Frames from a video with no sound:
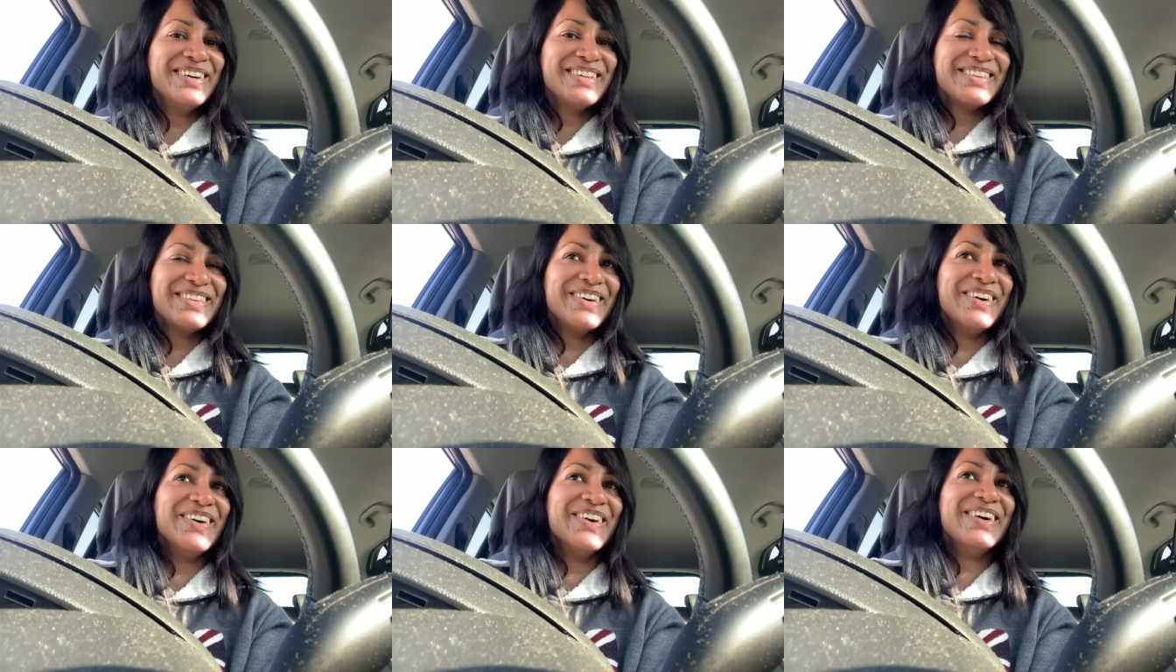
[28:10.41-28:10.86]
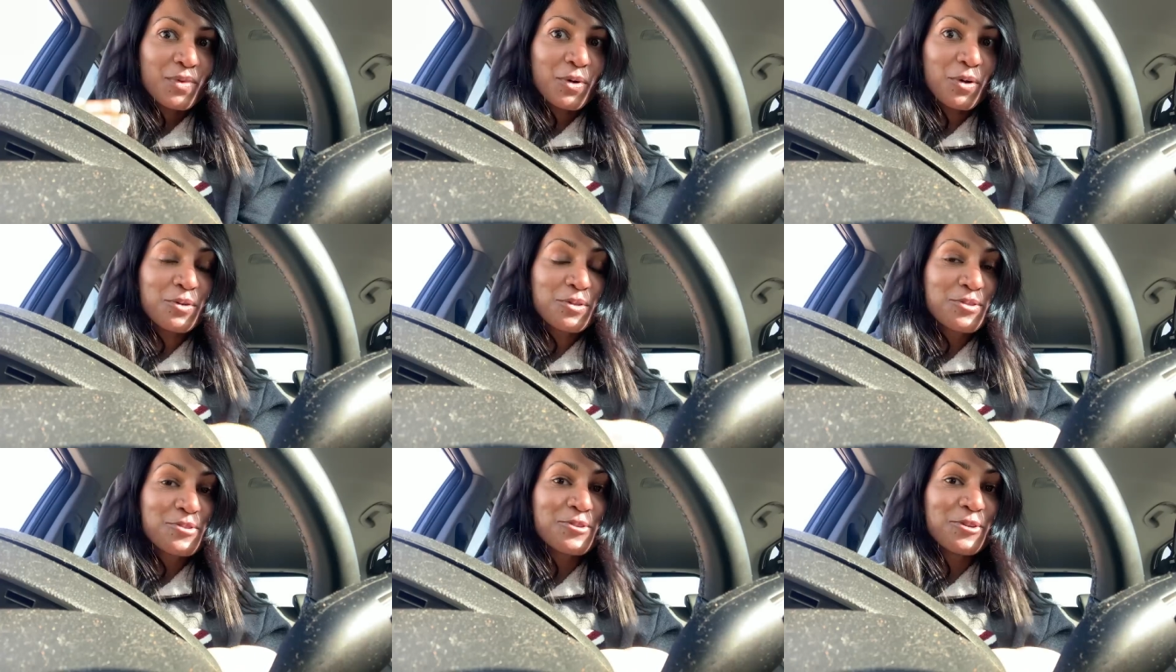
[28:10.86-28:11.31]
So.
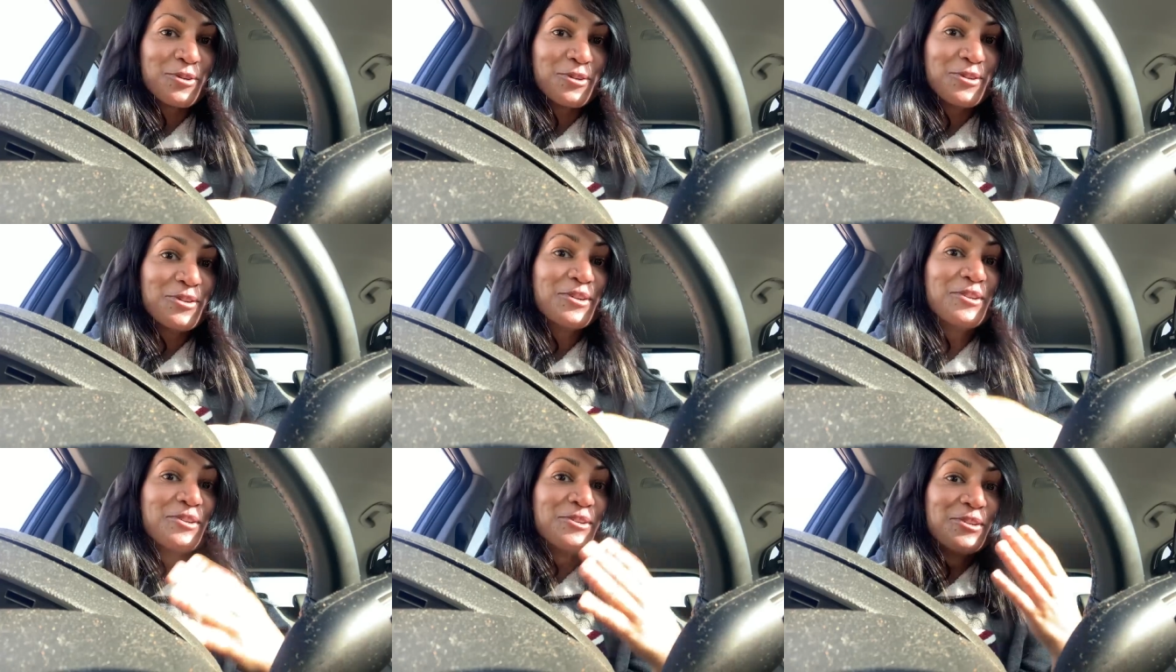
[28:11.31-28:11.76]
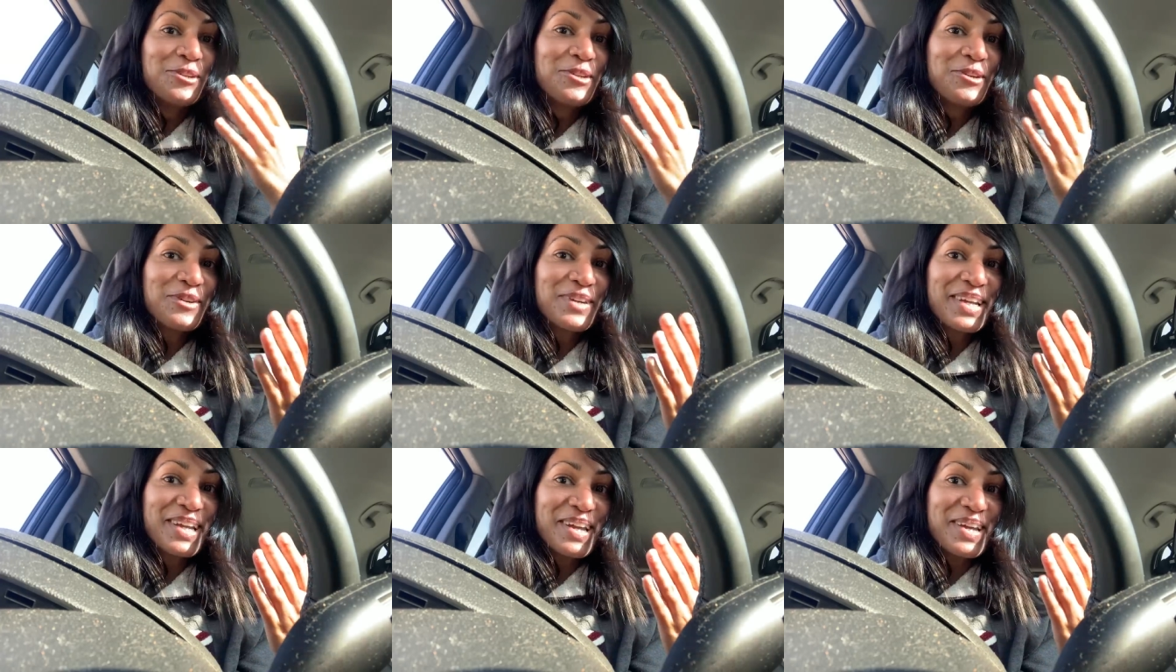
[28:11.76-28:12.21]
Also,
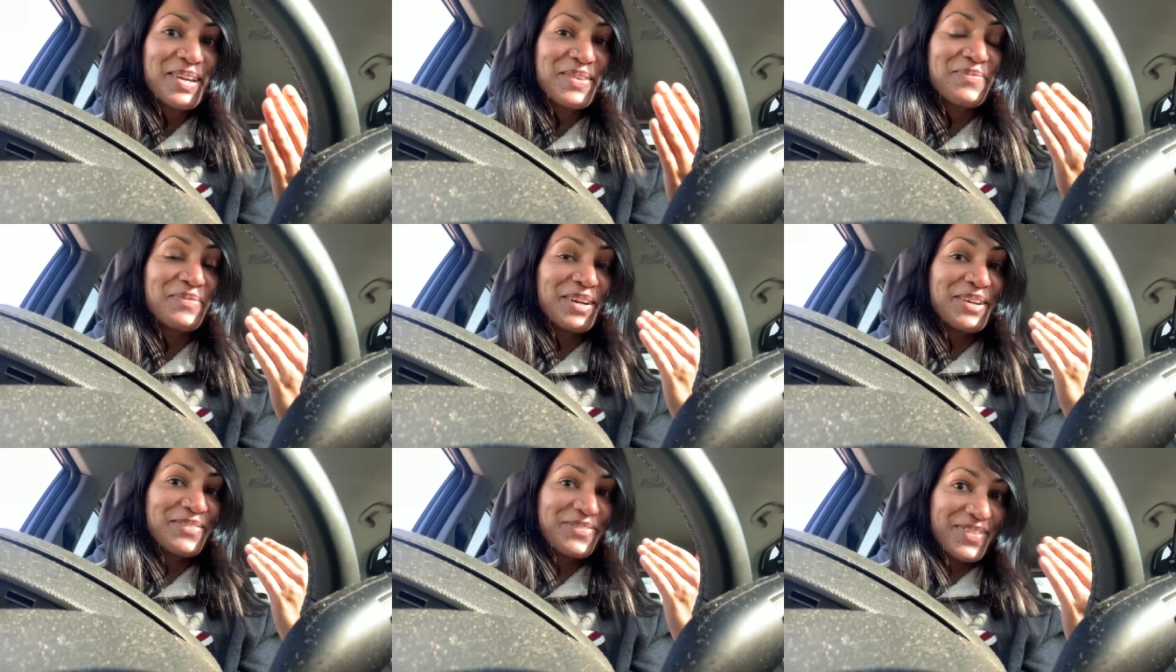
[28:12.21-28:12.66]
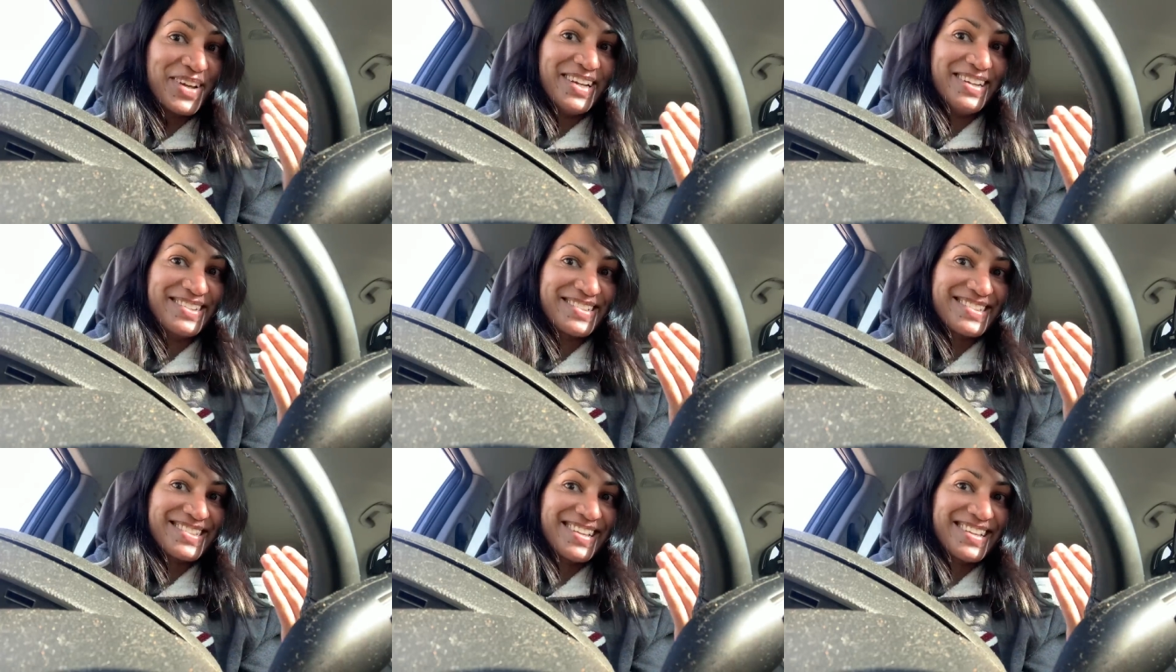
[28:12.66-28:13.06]
look at my face.